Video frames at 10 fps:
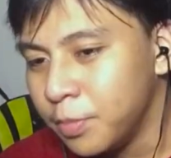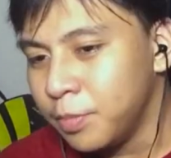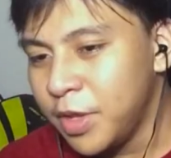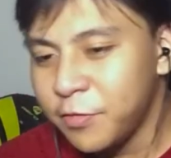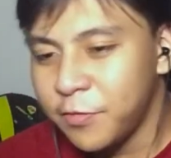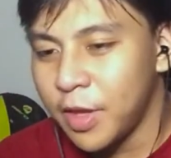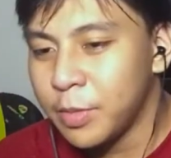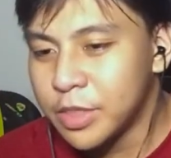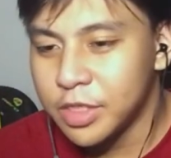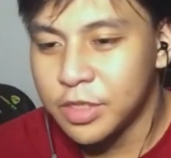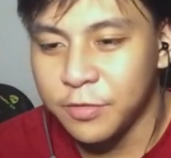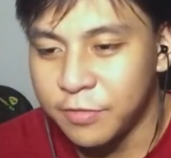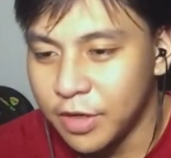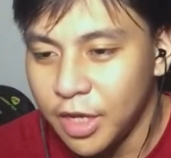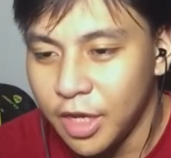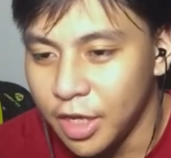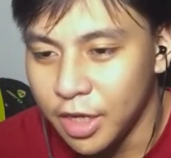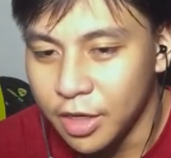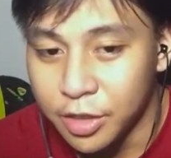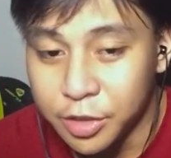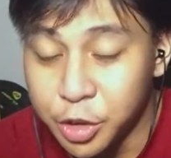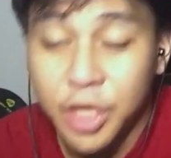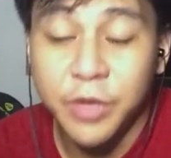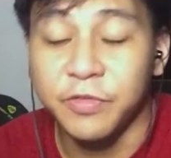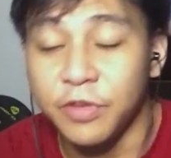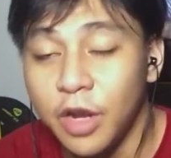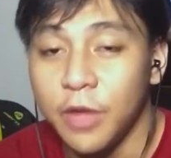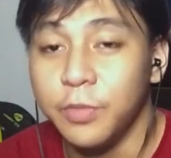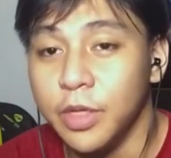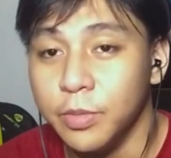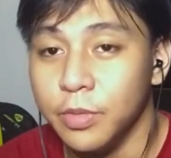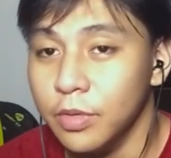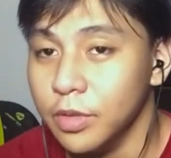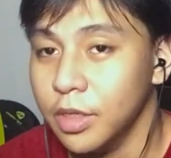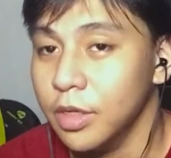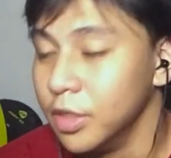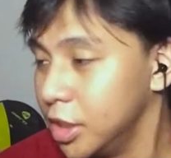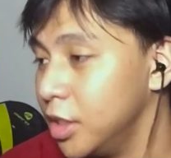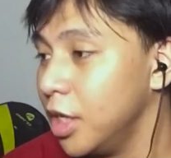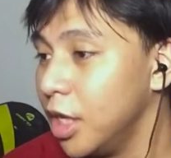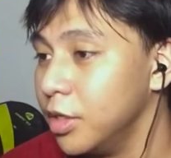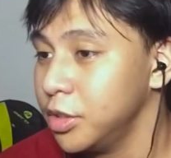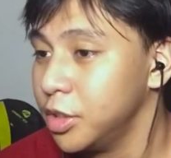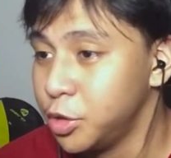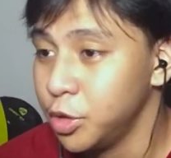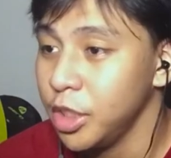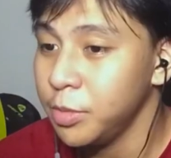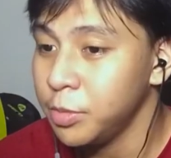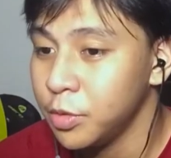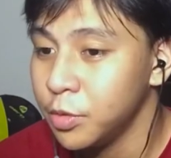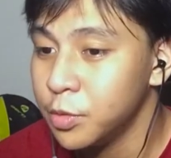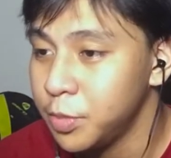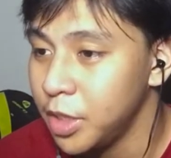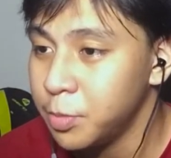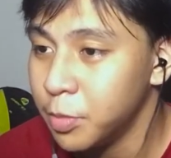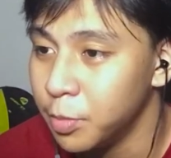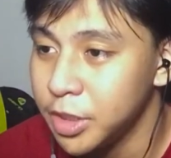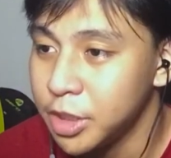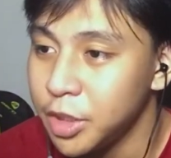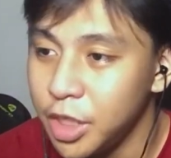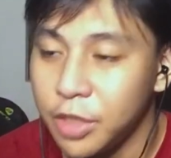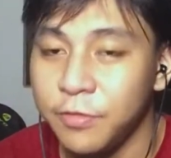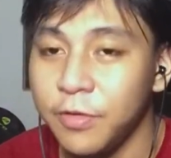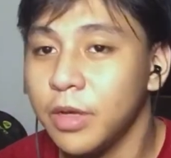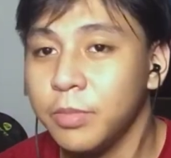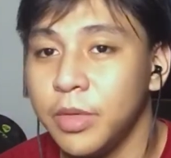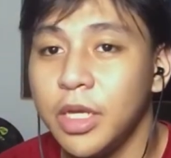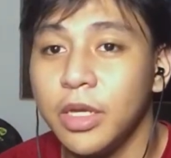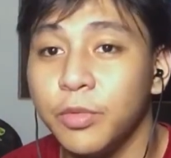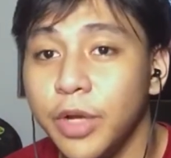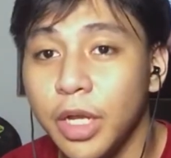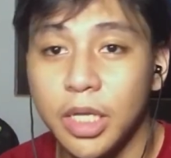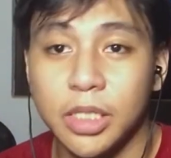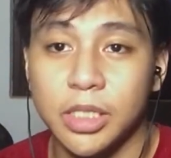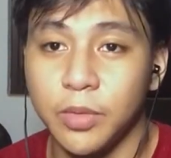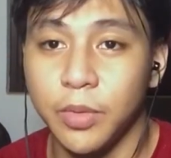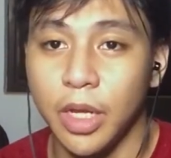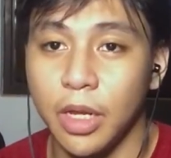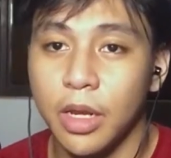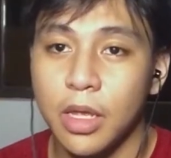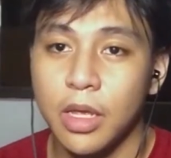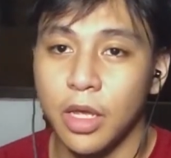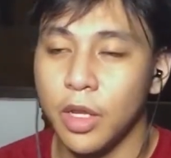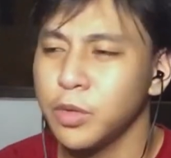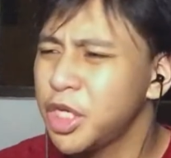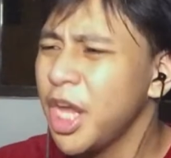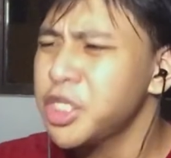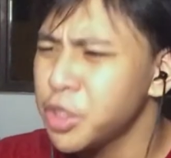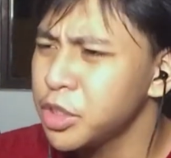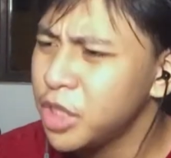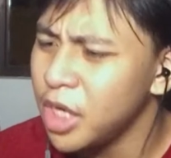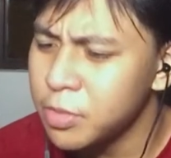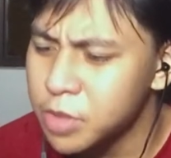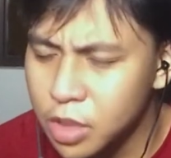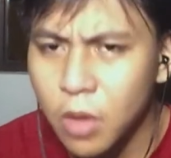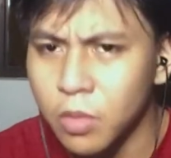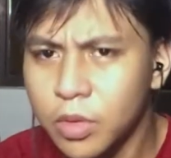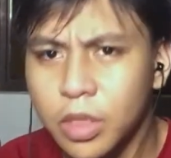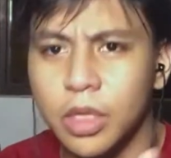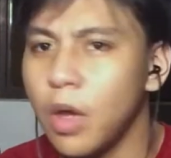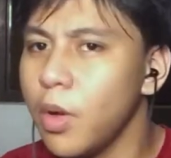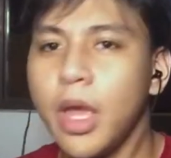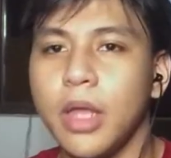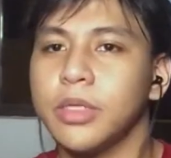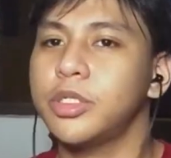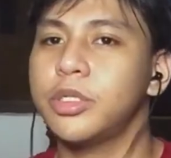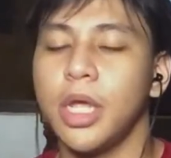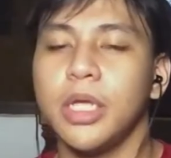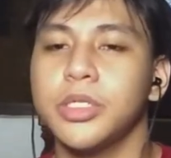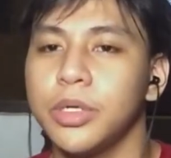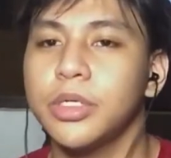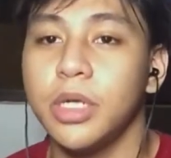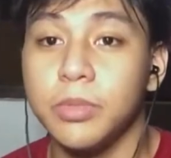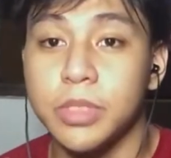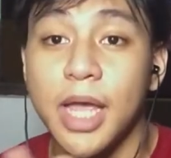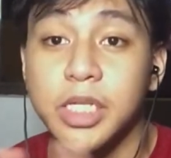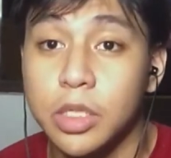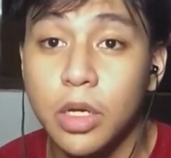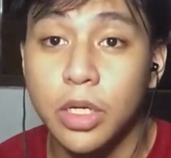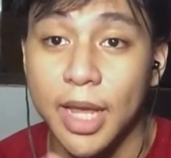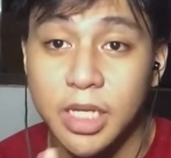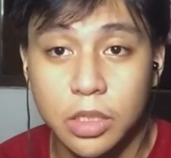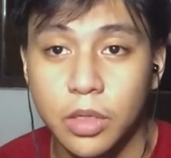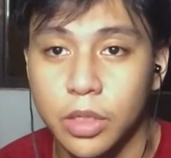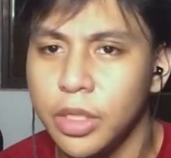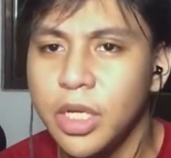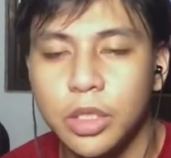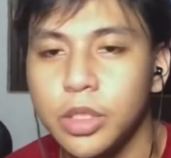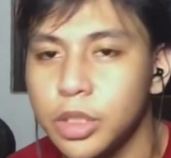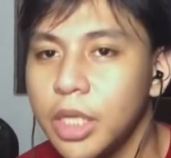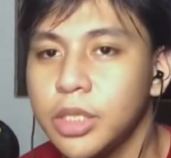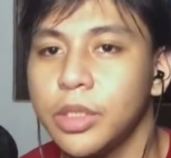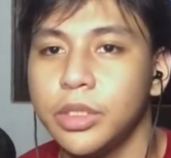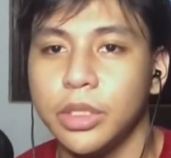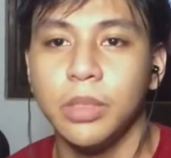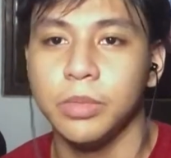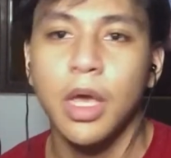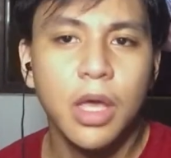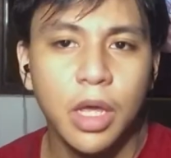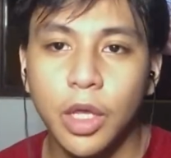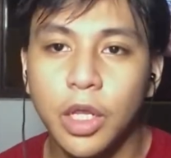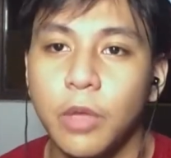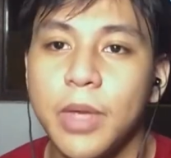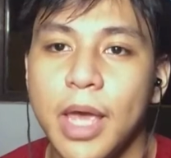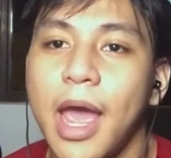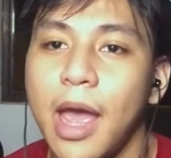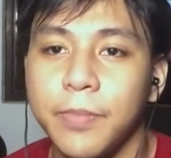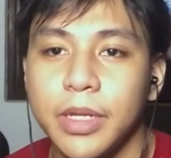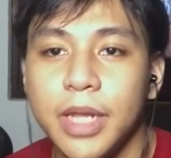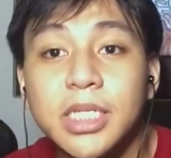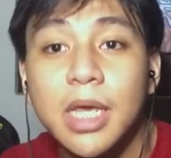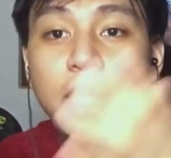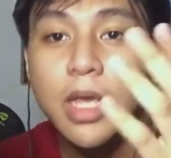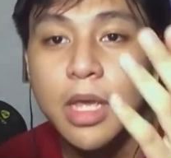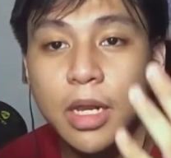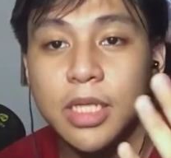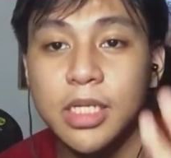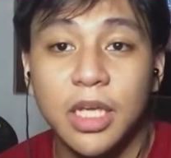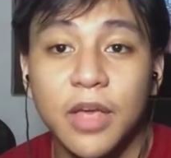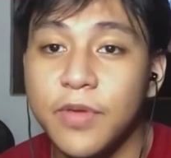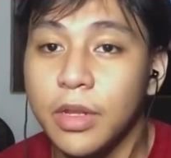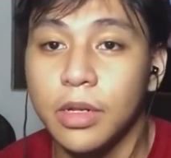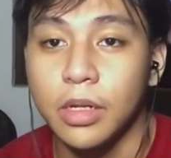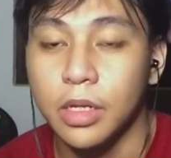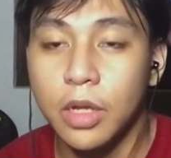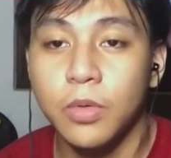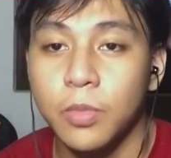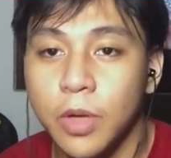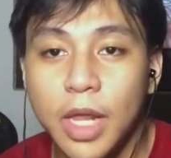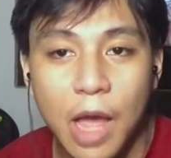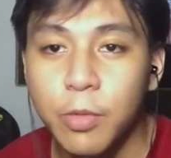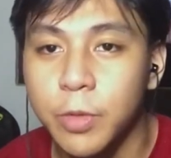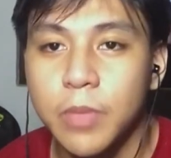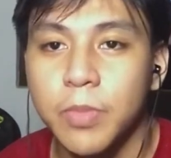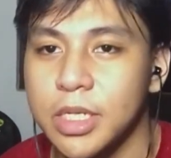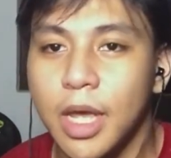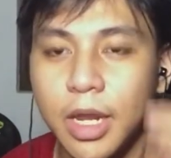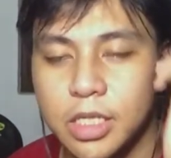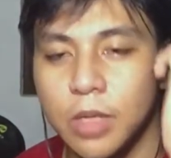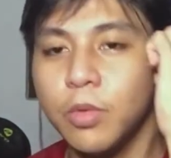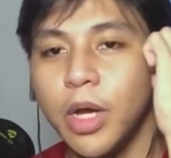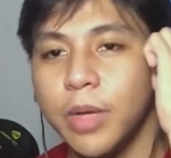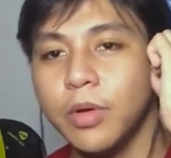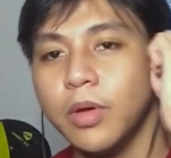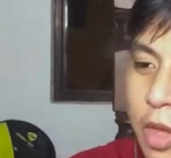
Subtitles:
Being famous is a fucking dream for a lot of people. You know? It's a dream to people, but you need to be realistic with it. You know, chase your dreams, go. Go ahead, chase your dreams. That's good. You need to chase your dreams. You need to be happy. That's a given. You know, kailangan mo maging masaya rin sa buhay mo.